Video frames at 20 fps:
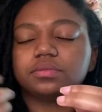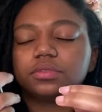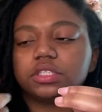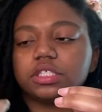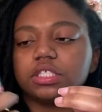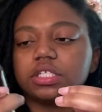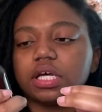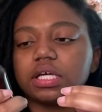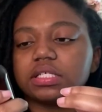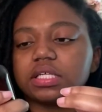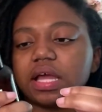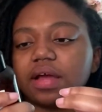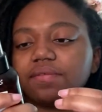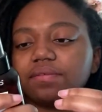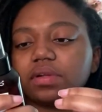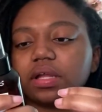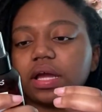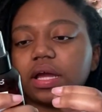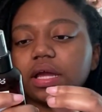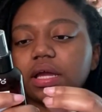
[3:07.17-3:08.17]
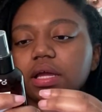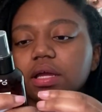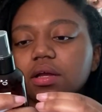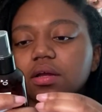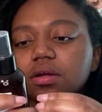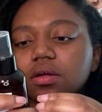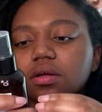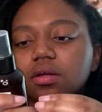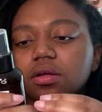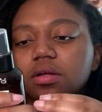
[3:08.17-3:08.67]
She does have like
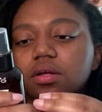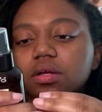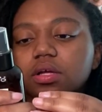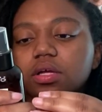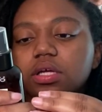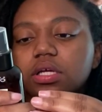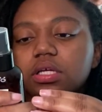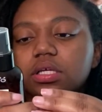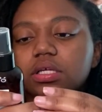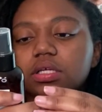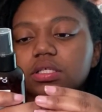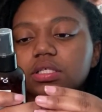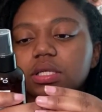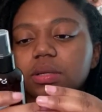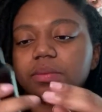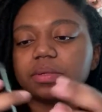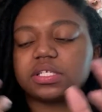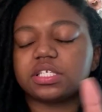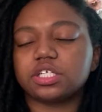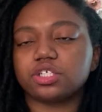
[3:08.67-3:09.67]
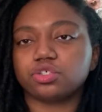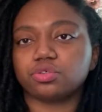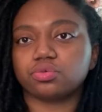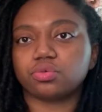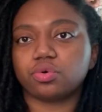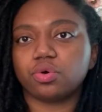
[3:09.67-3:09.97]
some essential